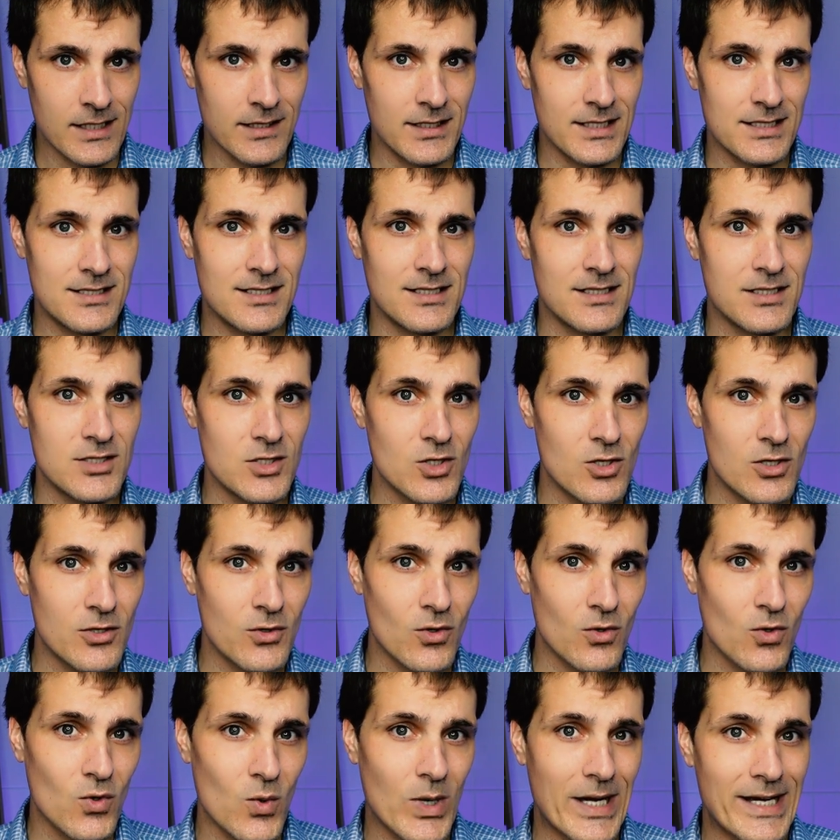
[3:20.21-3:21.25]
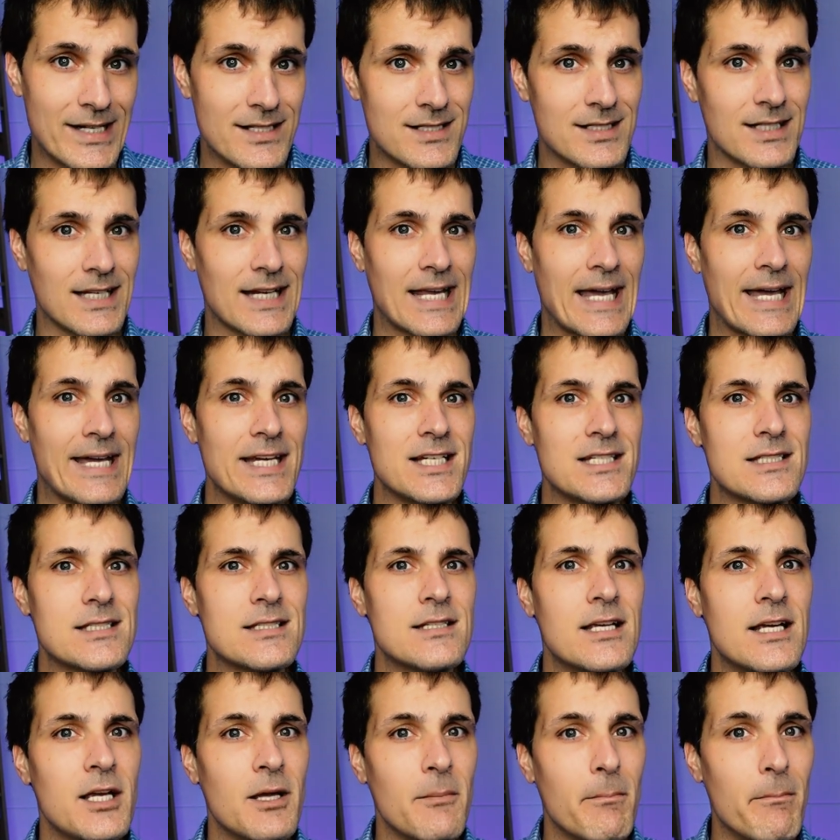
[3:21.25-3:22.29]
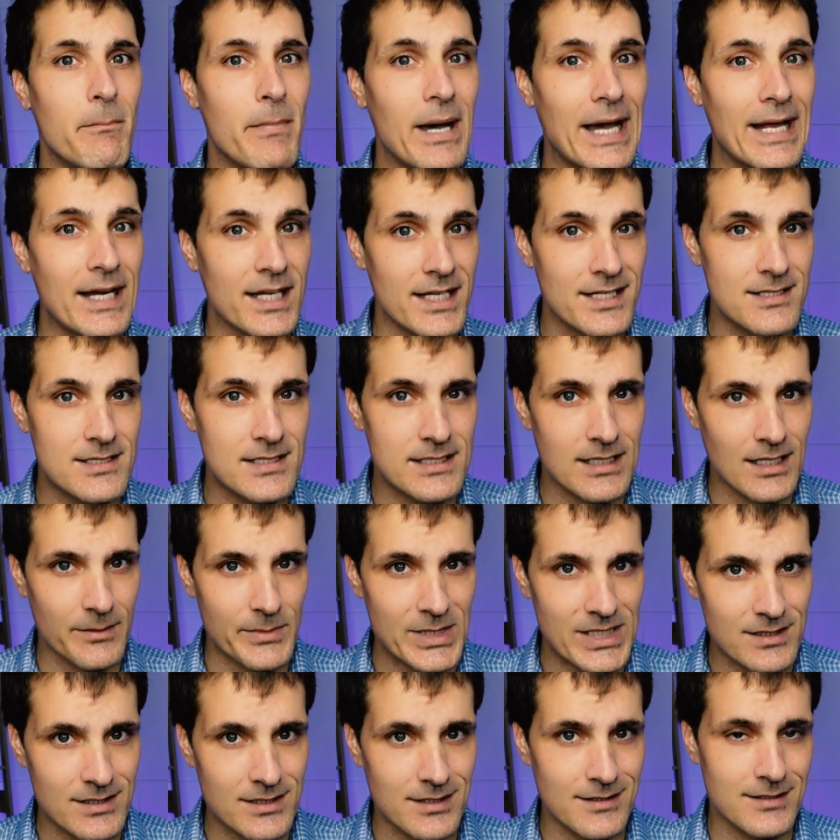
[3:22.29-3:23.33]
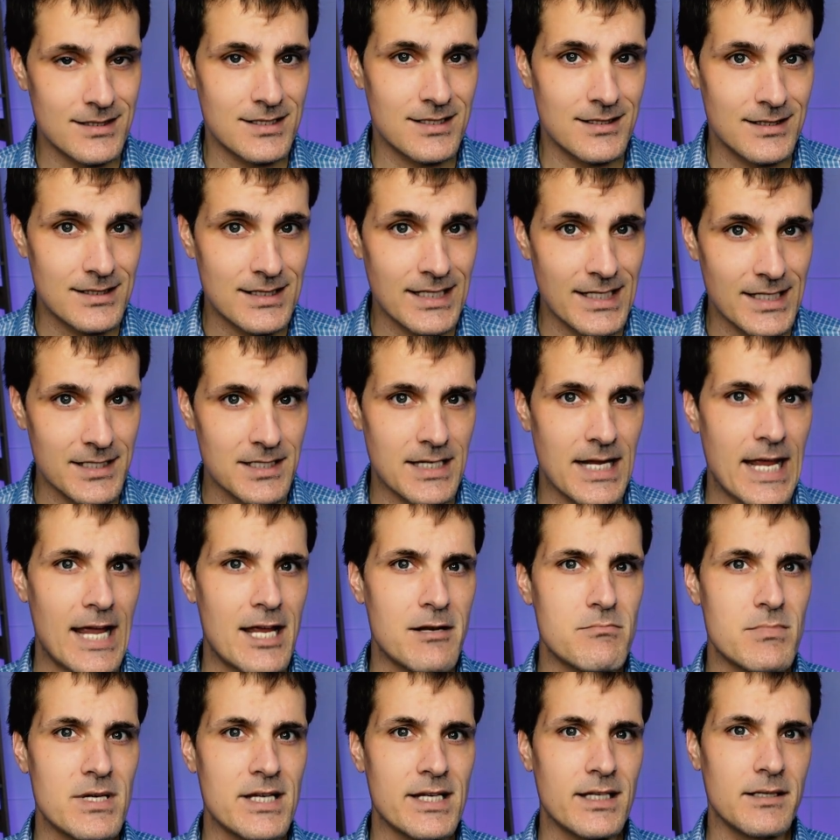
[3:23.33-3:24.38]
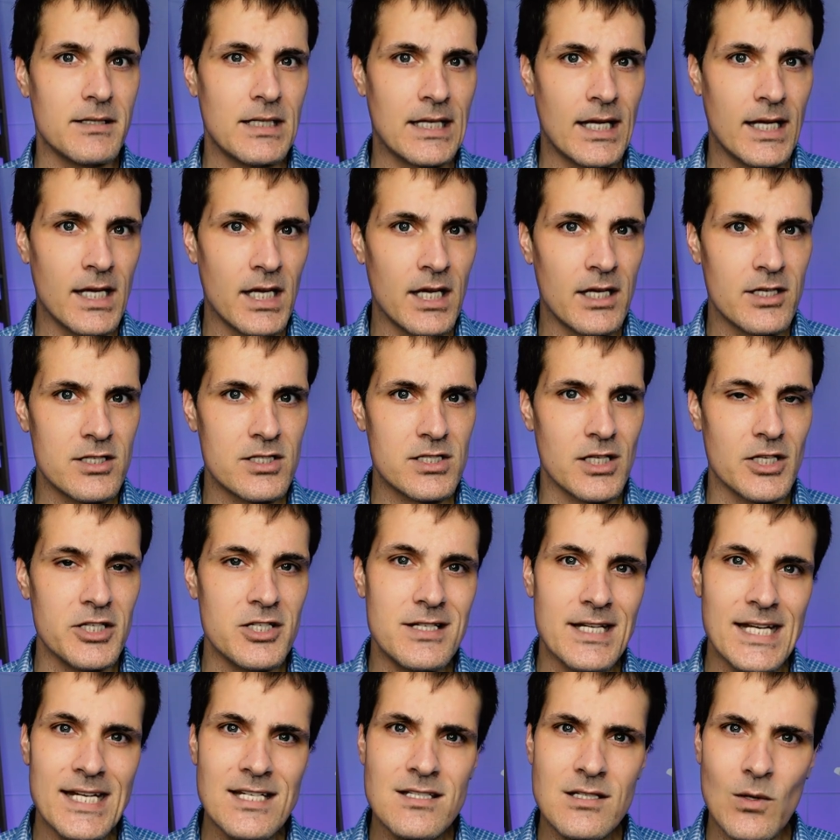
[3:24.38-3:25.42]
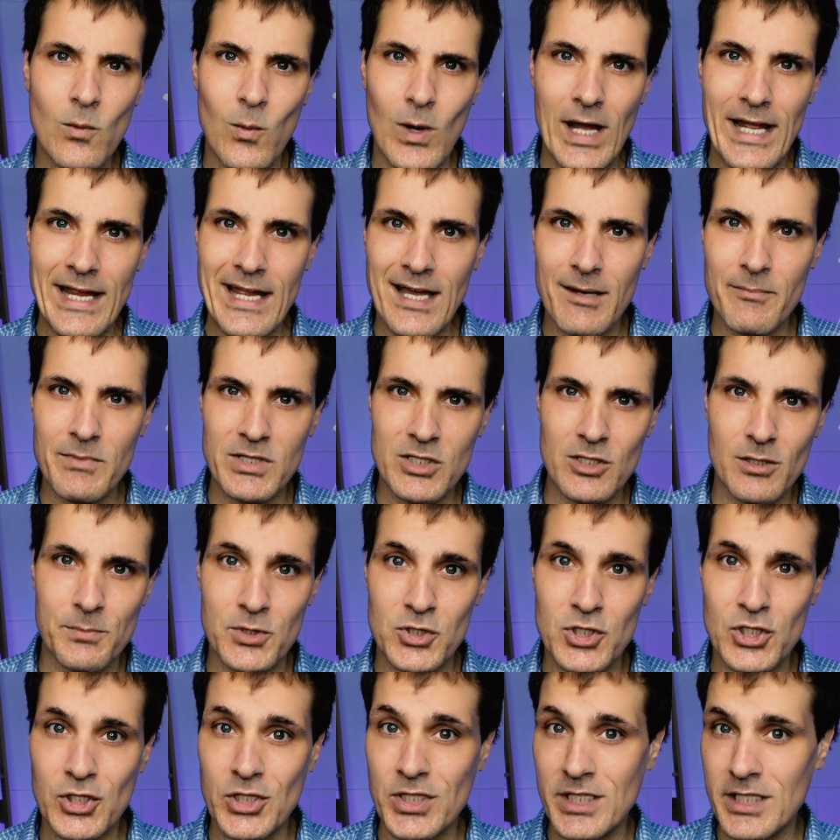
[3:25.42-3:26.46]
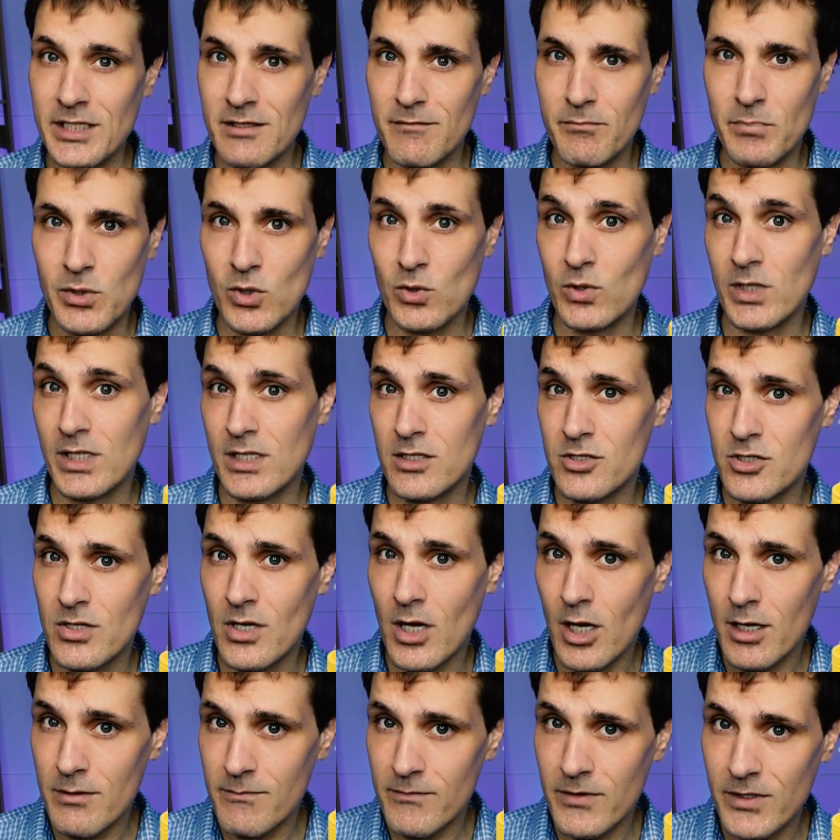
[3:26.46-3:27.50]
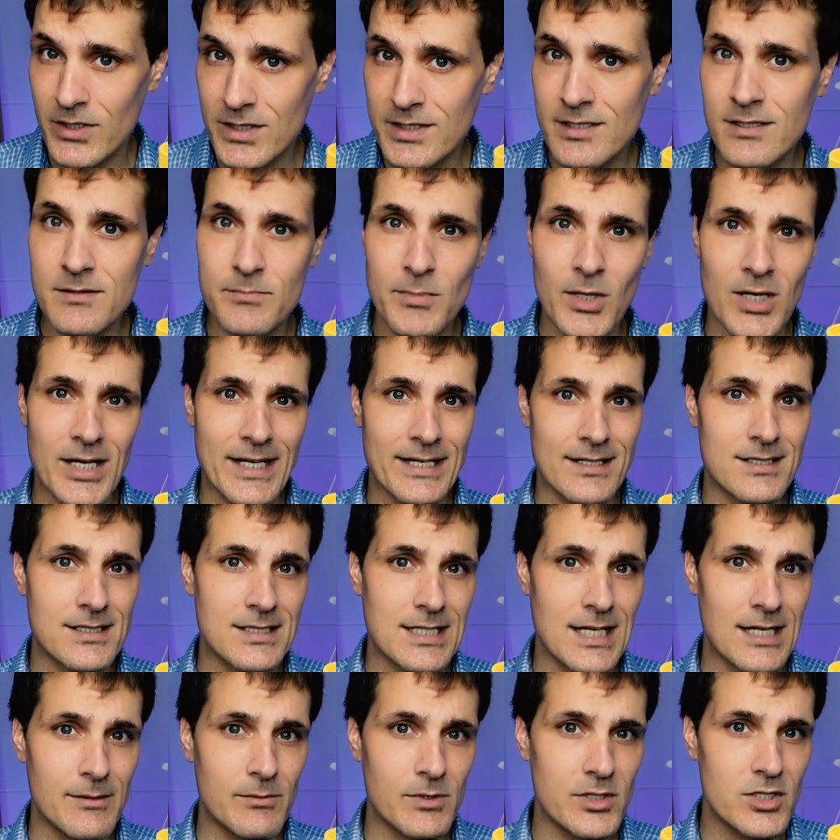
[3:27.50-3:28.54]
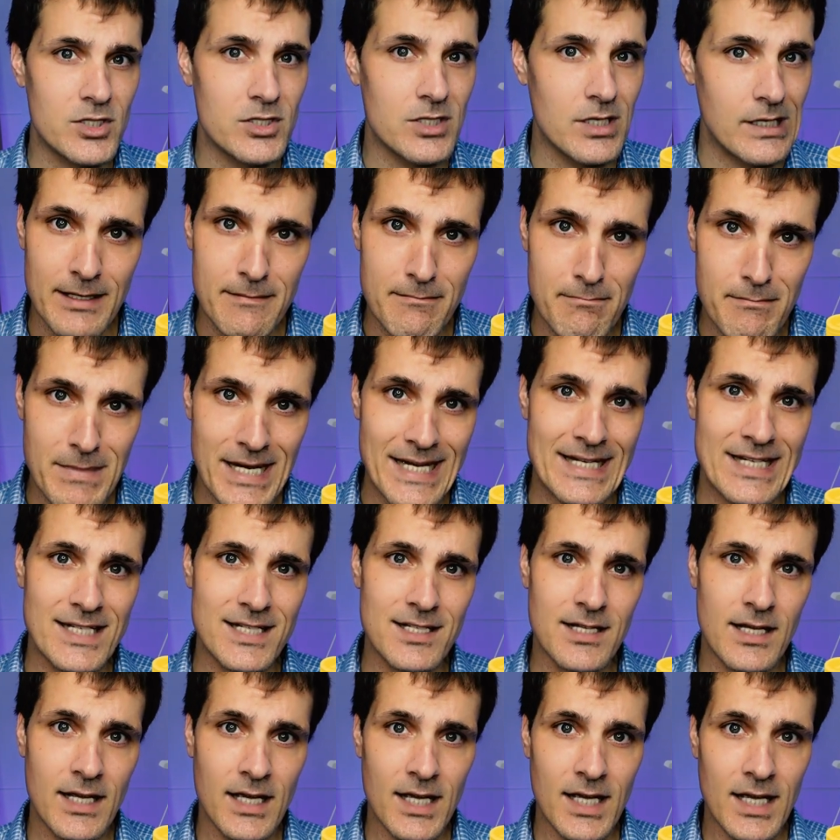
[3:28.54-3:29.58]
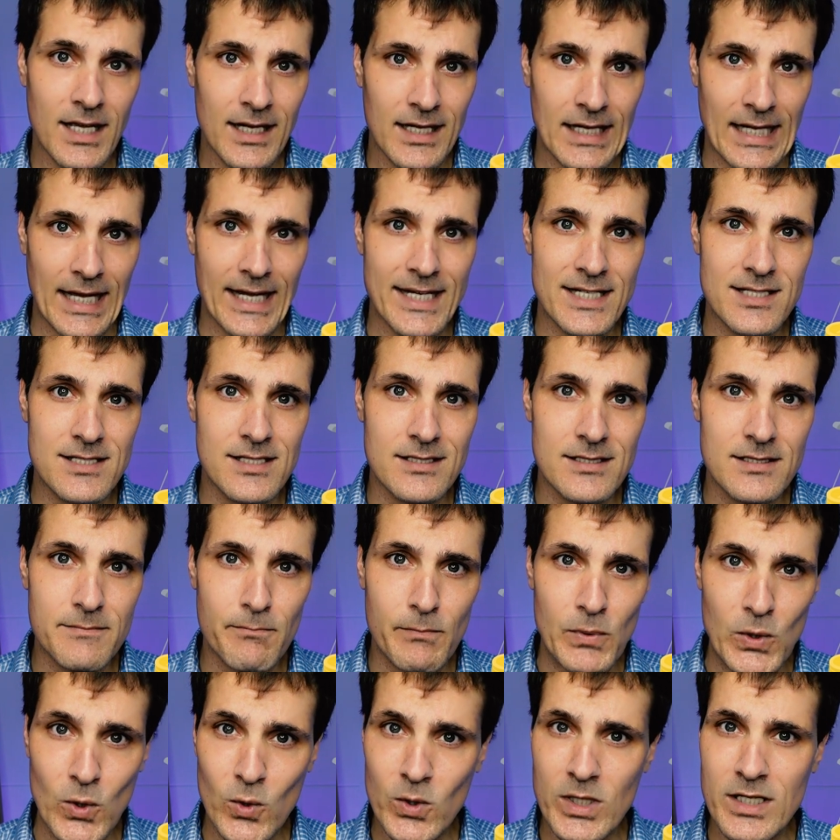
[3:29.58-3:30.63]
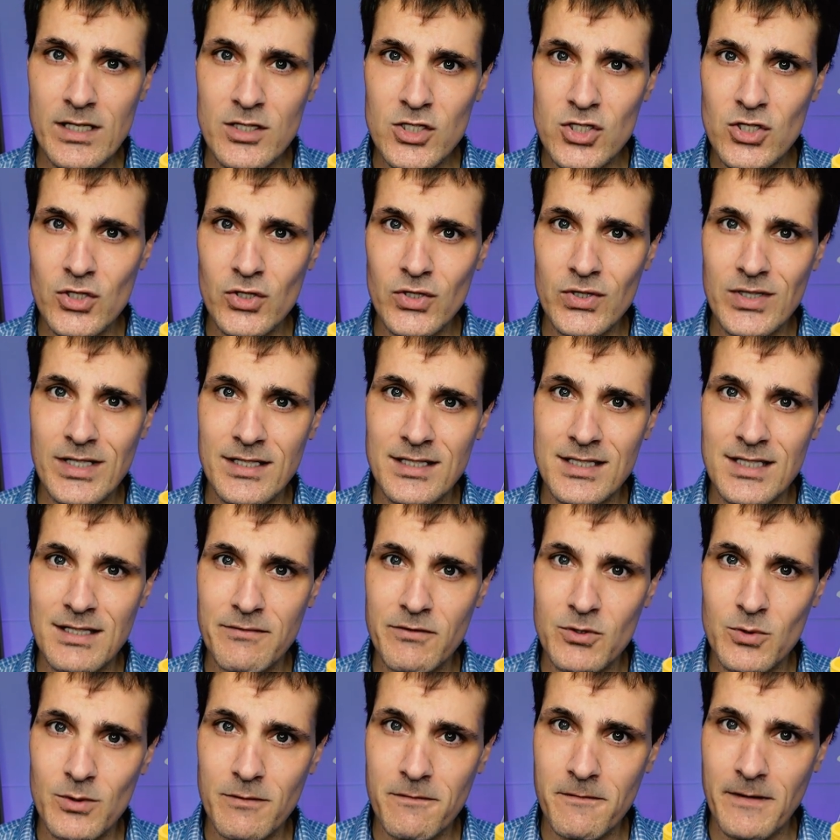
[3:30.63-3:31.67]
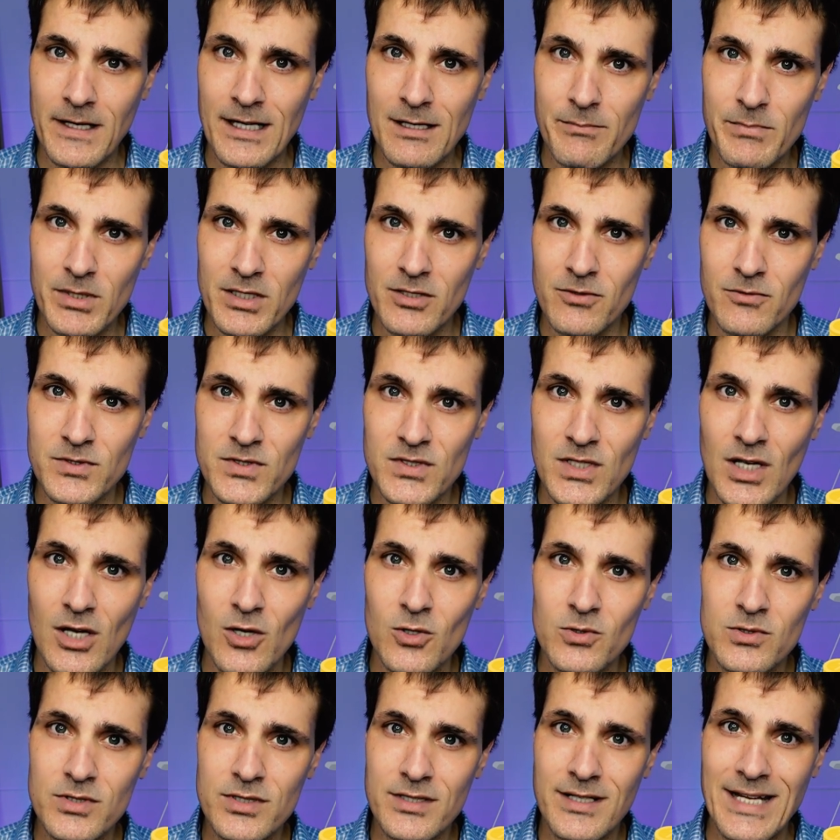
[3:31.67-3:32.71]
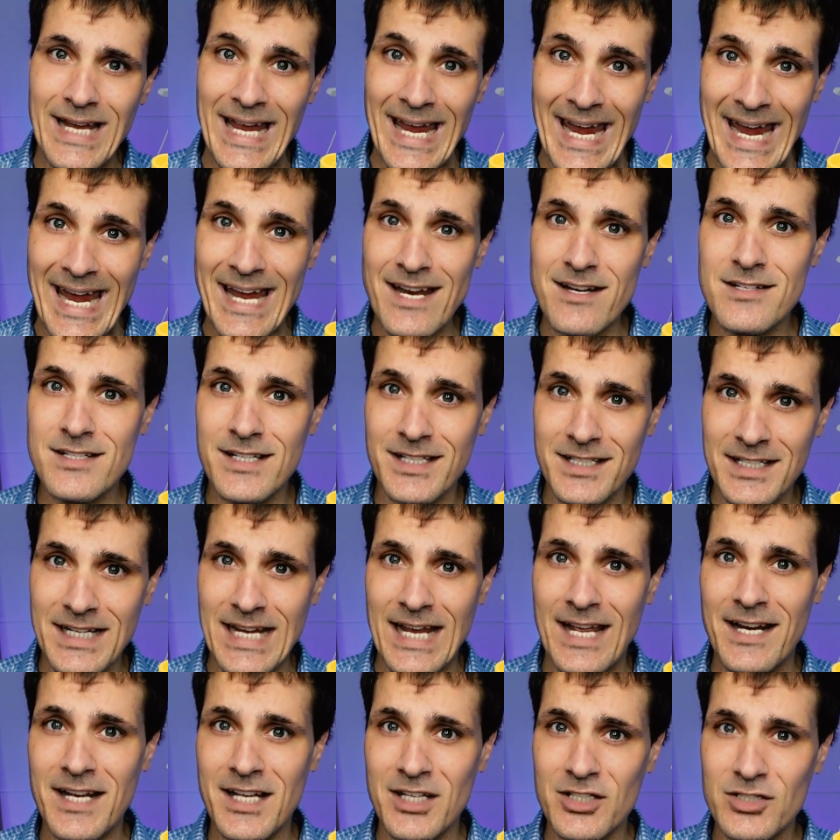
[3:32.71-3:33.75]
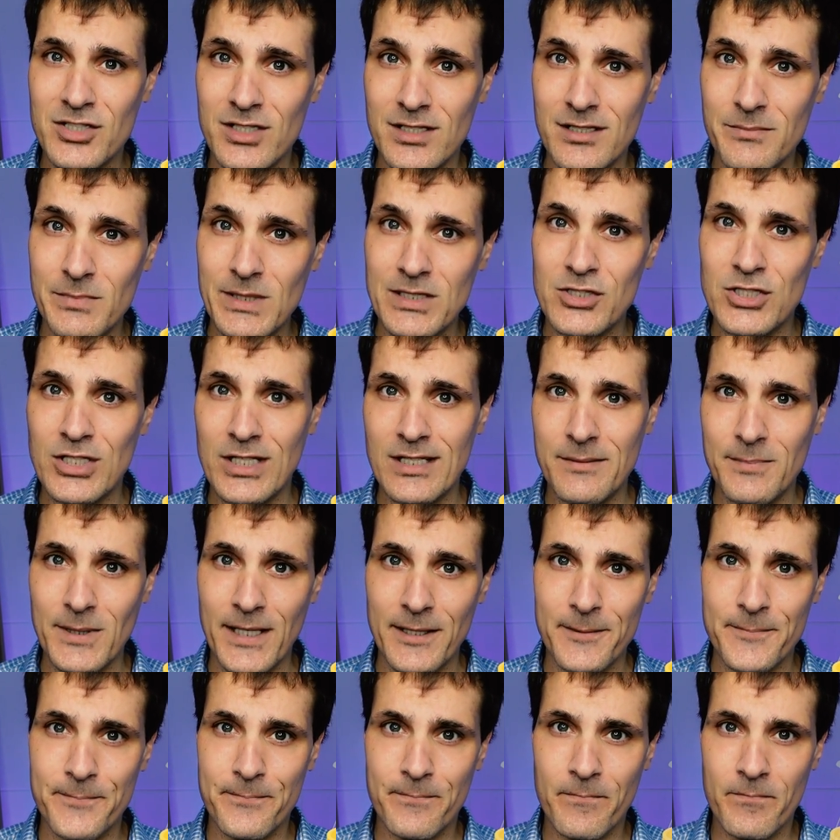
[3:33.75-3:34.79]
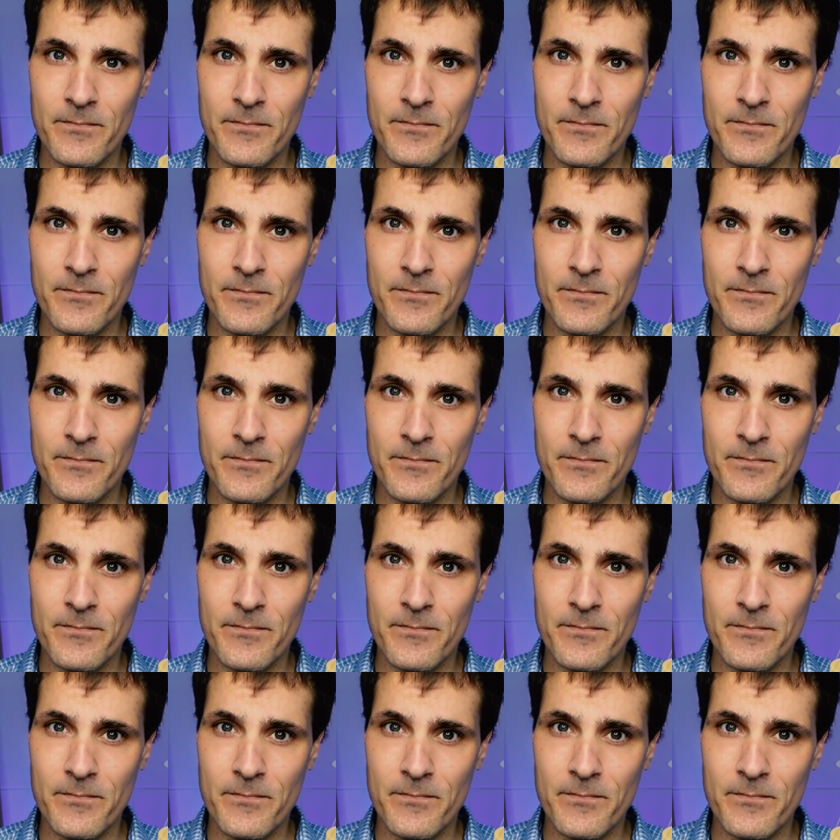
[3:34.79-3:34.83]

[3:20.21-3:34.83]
This is not always the case, but in some instances it can be. So you need to weigh up the opportunity of building a new home versus buying established. In many cases, building new can give you a far better result and it can actually be cheaper.